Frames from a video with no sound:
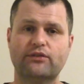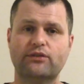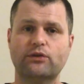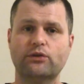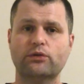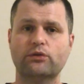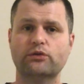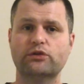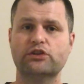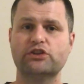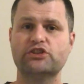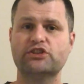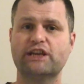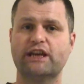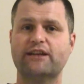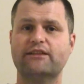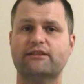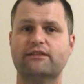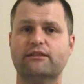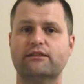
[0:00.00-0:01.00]
So your
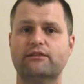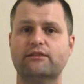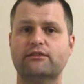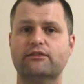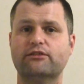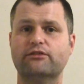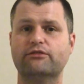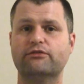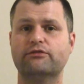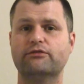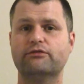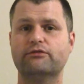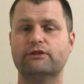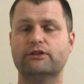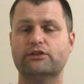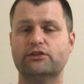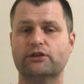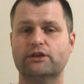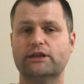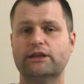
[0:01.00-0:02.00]
chances of
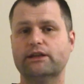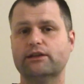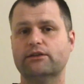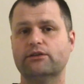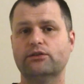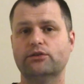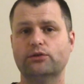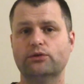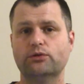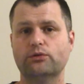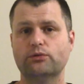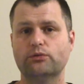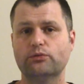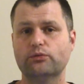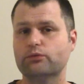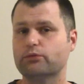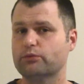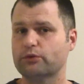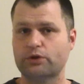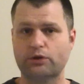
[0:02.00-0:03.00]
returning to
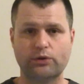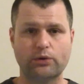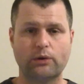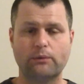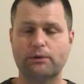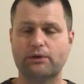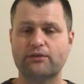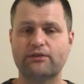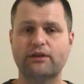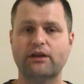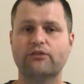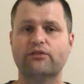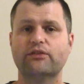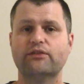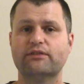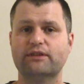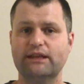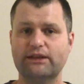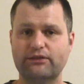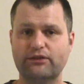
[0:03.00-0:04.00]
your normal self
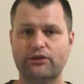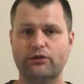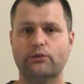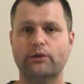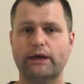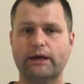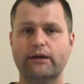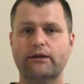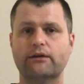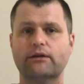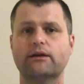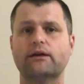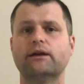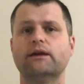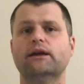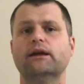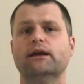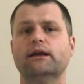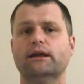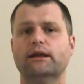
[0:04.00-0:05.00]
is even greater
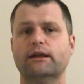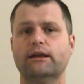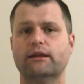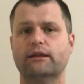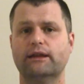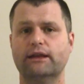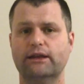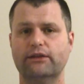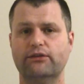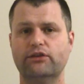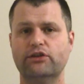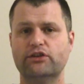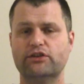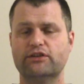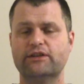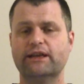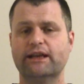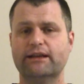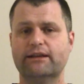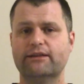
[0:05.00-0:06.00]
than if you
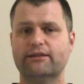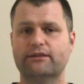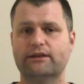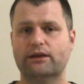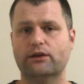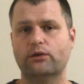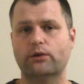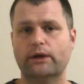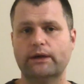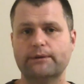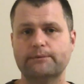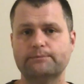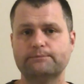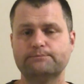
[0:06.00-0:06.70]
just take the steroid.